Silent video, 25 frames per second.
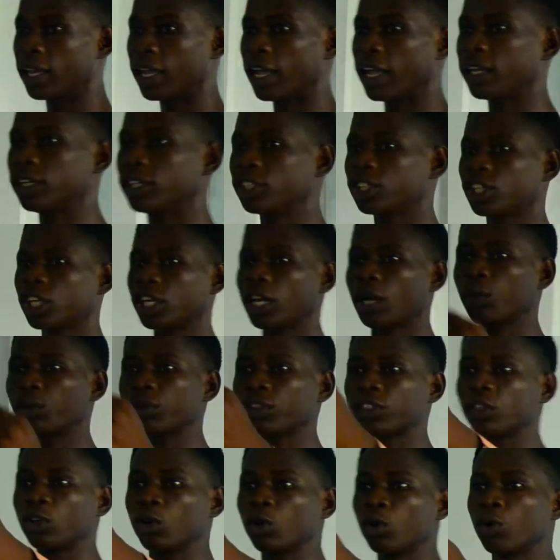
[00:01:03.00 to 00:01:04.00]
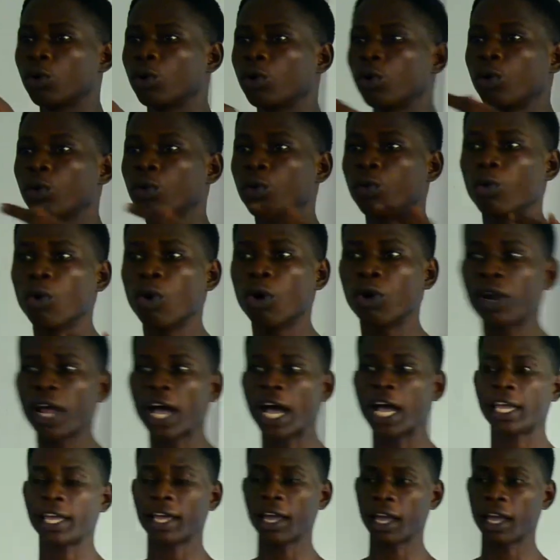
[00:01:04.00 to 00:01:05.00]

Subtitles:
and share with you what I